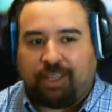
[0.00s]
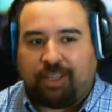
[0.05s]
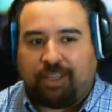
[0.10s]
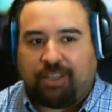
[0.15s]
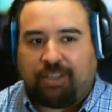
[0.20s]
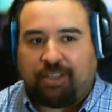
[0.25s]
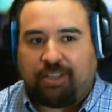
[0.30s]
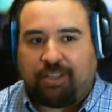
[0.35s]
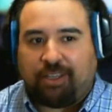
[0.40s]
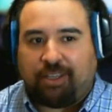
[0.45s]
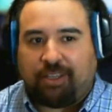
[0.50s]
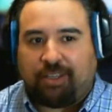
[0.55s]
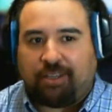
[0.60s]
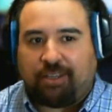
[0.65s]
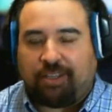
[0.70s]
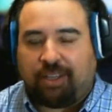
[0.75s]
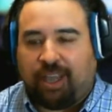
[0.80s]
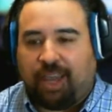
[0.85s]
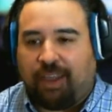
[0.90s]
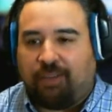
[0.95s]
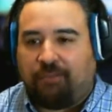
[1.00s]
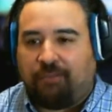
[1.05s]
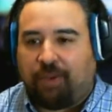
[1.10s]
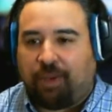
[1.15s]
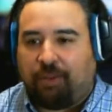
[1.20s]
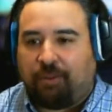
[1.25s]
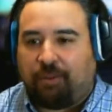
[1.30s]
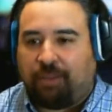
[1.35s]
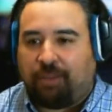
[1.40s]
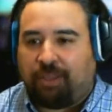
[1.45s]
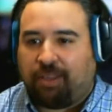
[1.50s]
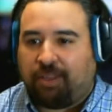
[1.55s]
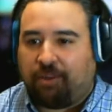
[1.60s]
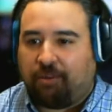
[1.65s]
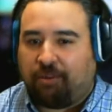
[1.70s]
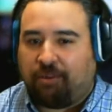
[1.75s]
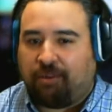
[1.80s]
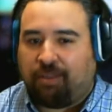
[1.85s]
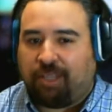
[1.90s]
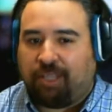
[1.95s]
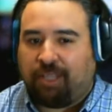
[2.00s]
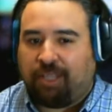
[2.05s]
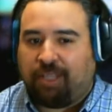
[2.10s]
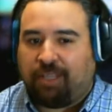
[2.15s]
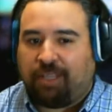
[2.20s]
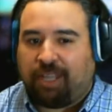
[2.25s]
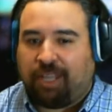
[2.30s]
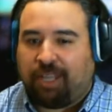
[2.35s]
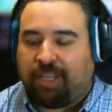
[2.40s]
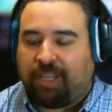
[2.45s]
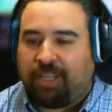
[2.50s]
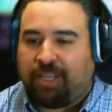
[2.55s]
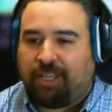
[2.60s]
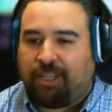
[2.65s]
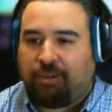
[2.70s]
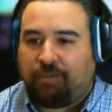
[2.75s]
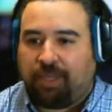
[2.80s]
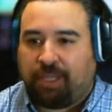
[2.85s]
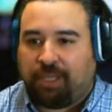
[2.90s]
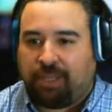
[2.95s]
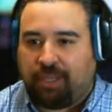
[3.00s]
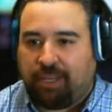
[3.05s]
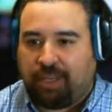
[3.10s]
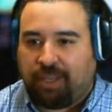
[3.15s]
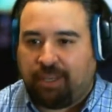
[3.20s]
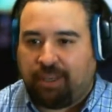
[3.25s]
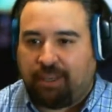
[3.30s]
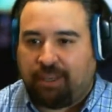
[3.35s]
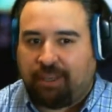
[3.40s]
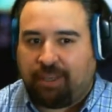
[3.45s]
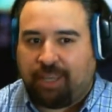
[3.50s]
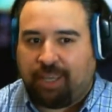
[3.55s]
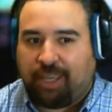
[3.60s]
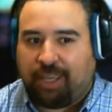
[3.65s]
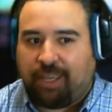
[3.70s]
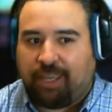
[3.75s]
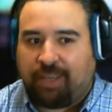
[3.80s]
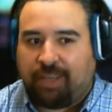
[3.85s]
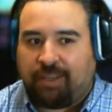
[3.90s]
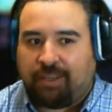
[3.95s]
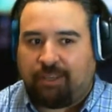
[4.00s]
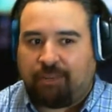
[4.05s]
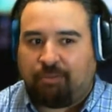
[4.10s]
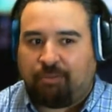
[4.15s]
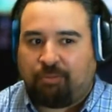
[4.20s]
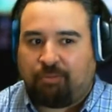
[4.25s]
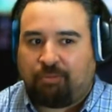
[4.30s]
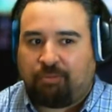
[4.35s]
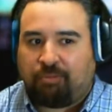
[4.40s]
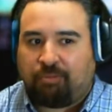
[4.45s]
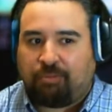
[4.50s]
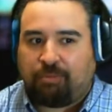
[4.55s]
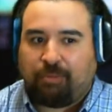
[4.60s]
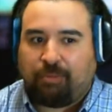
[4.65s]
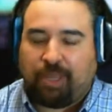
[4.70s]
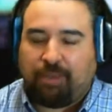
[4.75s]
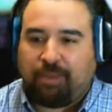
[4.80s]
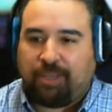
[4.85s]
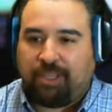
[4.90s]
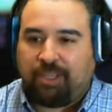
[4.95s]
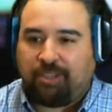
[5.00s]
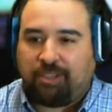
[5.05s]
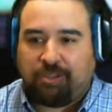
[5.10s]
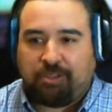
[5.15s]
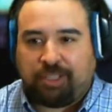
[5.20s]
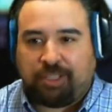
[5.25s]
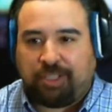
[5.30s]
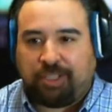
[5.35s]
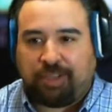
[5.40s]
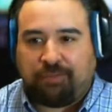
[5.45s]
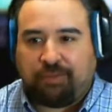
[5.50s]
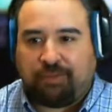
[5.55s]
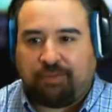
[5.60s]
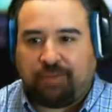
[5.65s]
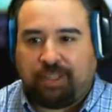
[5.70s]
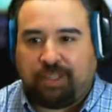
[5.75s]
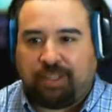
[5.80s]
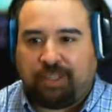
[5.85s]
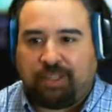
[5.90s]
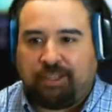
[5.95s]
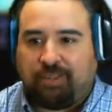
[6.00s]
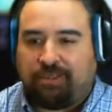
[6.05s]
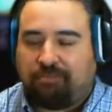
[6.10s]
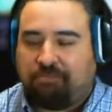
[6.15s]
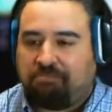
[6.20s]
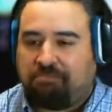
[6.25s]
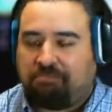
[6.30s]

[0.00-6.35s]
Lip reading: It's just I felt there were scenes that needed to be cut and maybe choose a different villain.